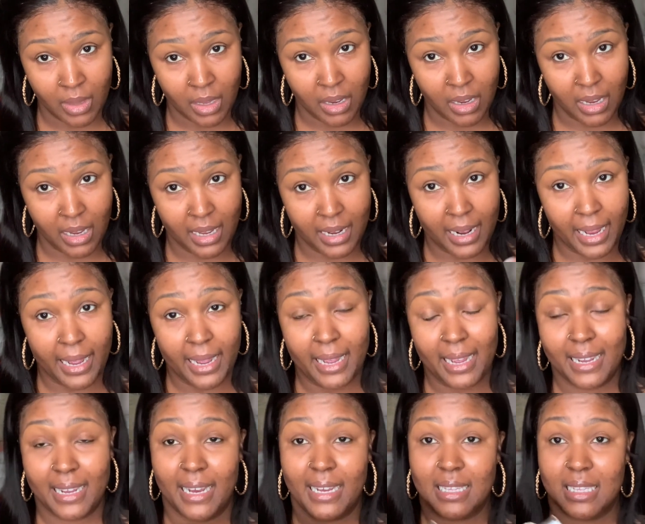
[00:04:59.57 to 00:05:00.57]
And I had
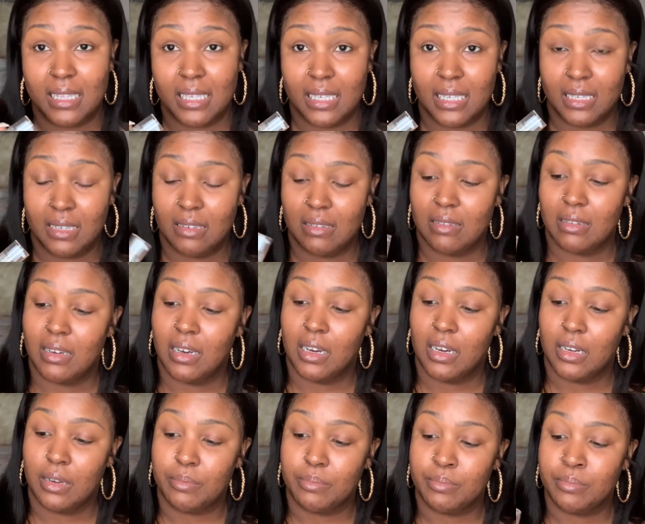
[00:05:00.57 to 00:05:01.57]
got the
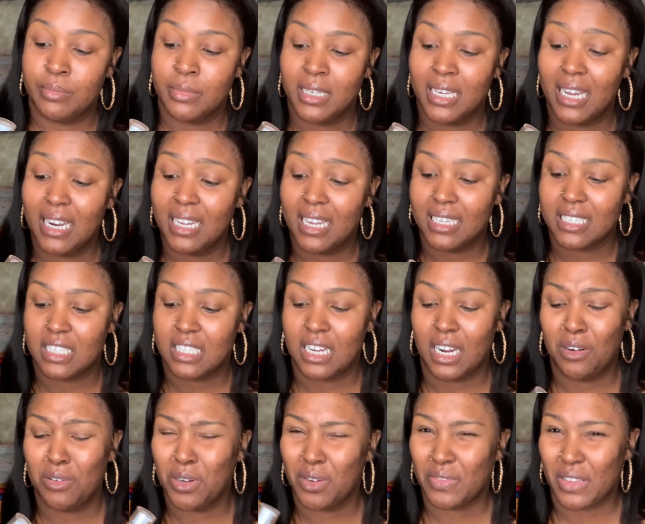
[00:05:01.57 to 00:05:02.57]
kind of like the, I don't
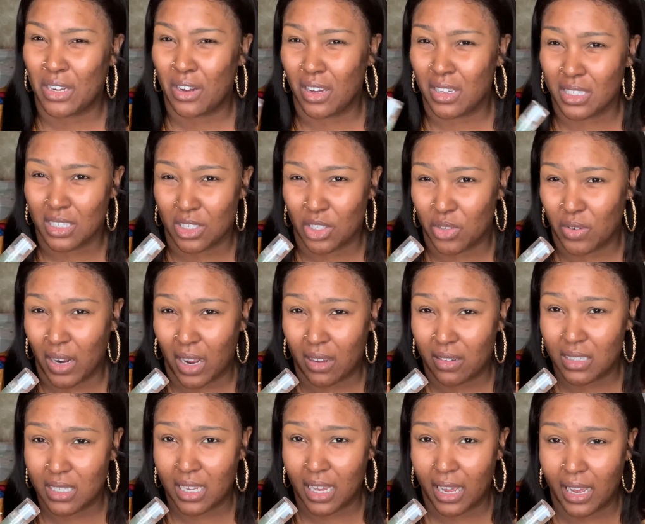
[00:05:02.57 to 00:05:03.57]
know if they call it the trial
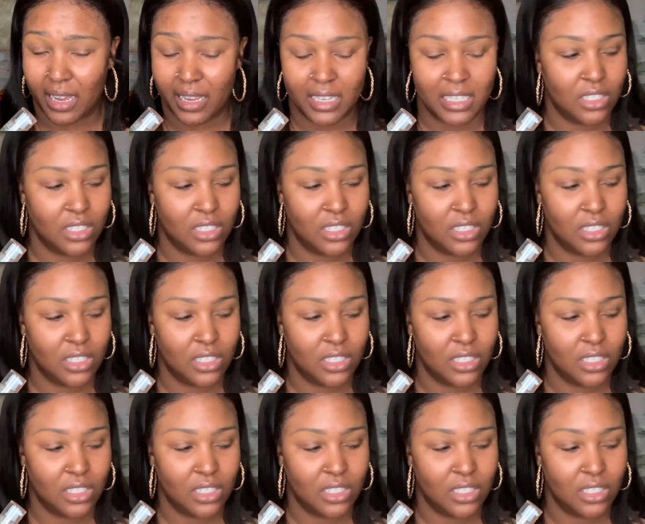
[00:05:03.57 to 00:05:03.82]
size